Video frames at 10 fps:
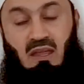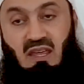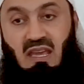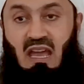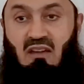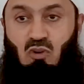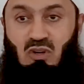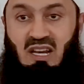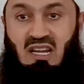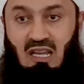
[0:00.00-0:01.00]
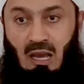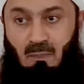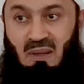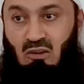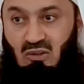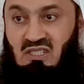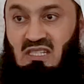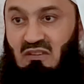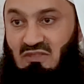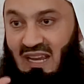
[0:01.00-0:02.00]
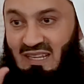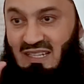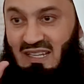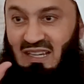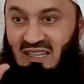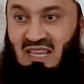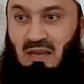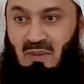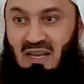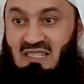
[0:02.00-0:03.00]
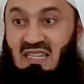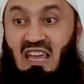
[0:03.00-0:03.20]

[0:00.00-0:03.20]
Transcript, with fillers: They have already a preconceived idea in their minds.